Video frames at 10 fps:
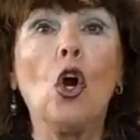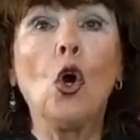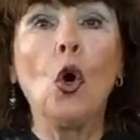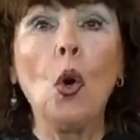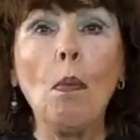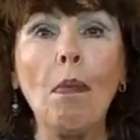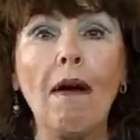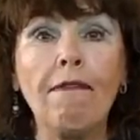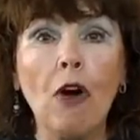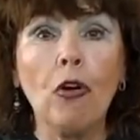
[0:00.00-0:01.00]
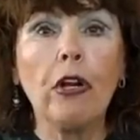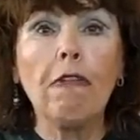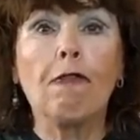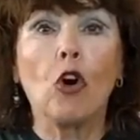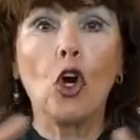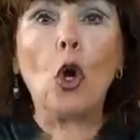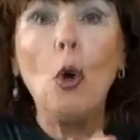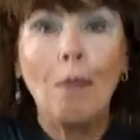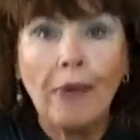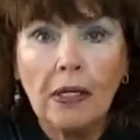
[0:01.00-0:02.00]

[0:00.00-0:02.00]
whom voted for whom.